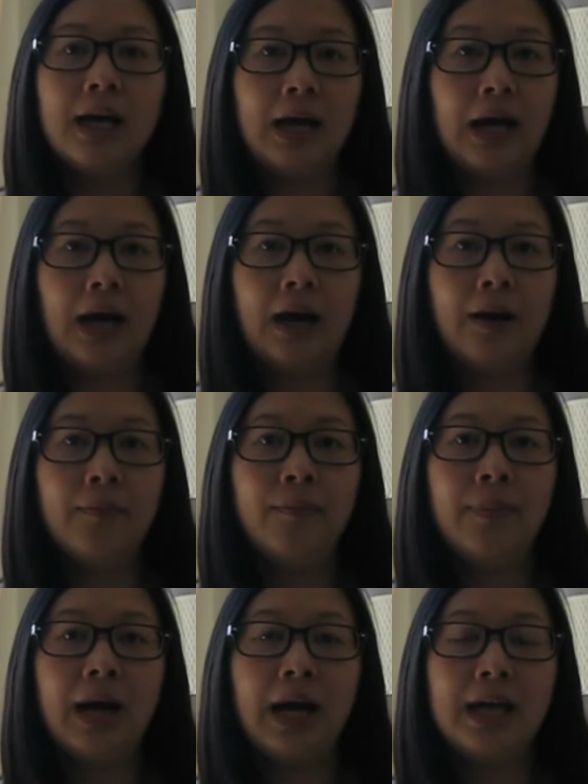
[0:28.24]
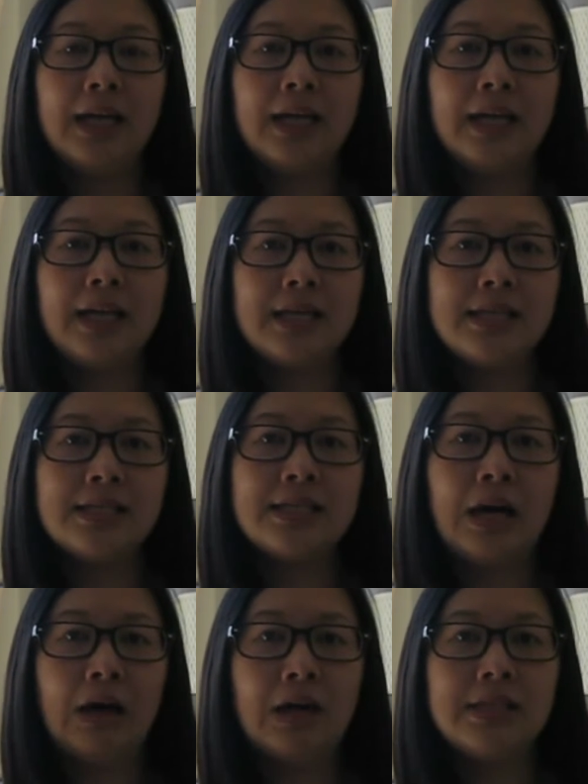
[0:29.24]
Um, it is
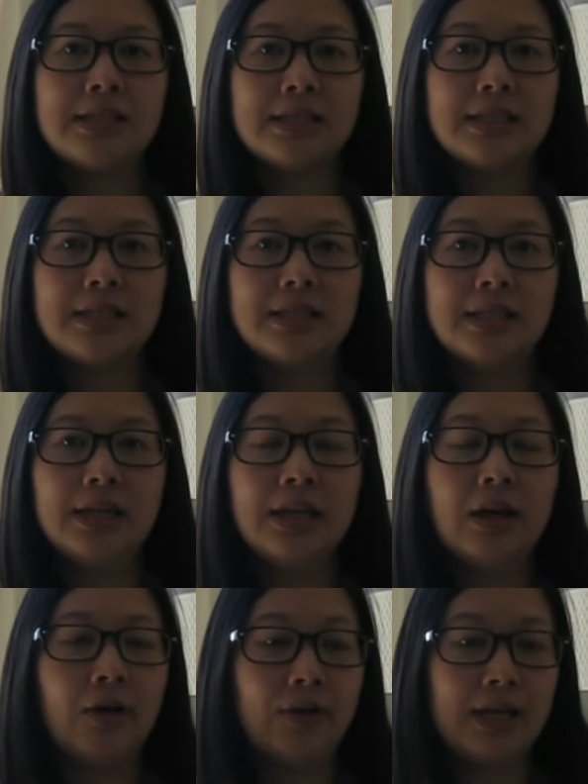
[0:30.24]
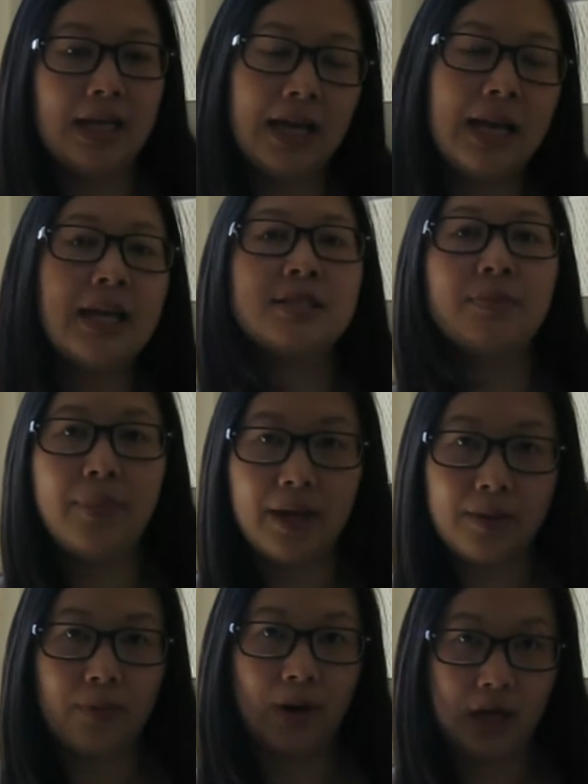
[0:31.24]
not, it is a
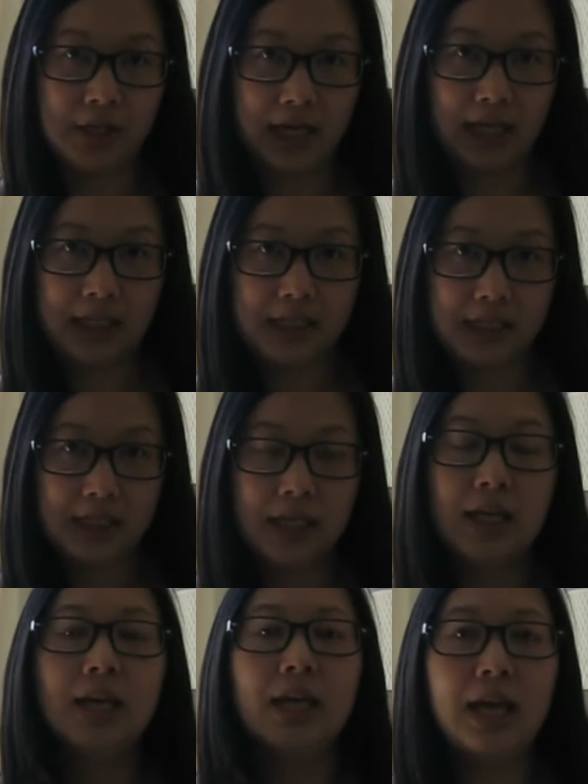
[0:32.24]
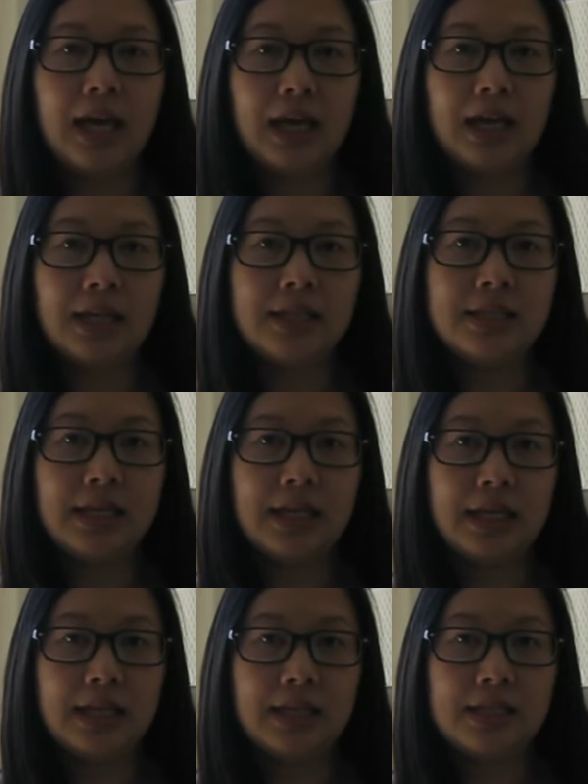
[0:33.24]
big project and
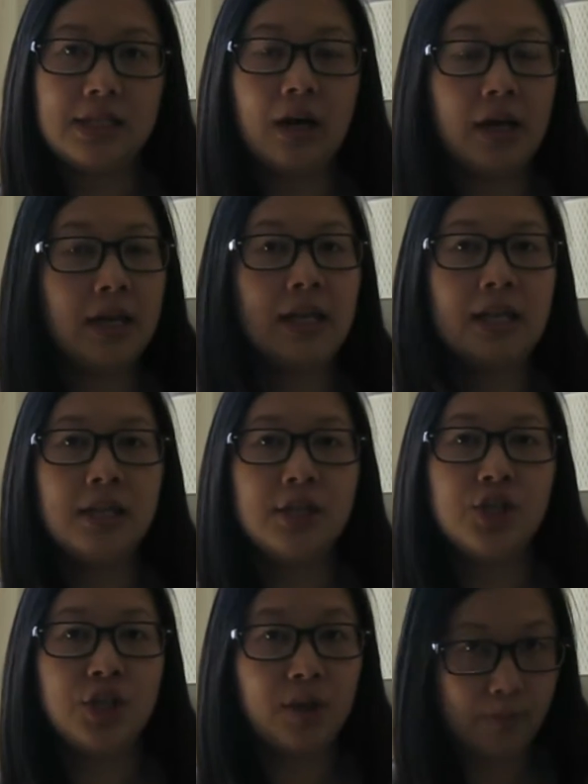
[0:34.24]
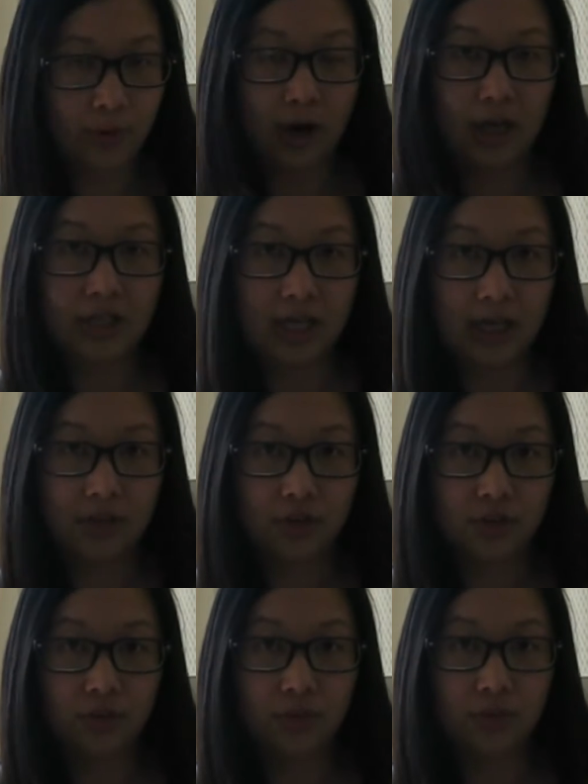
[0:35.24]
it's not a cheap project
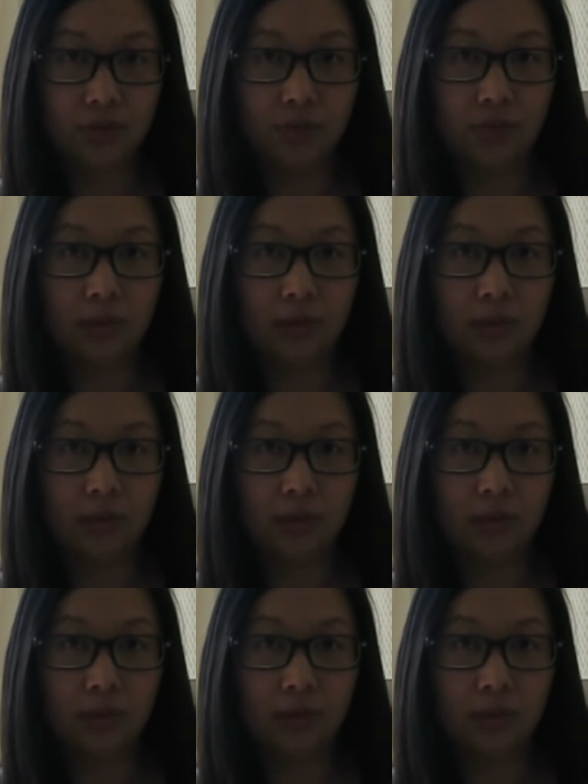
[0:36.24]
to